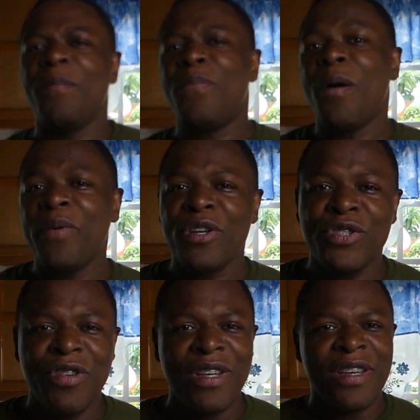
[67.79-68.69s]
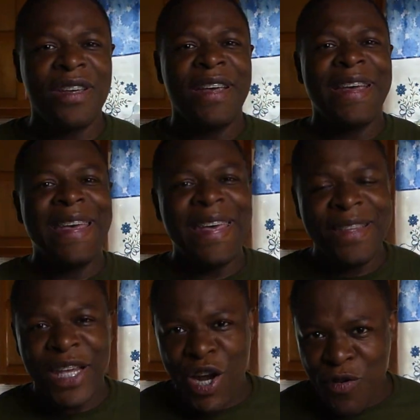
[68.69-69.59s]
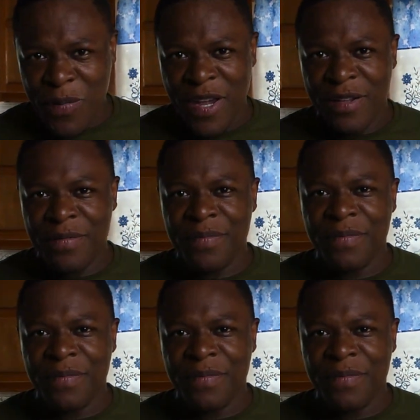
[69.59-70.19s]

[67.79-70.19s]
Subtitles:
popular drink in the Caribbean,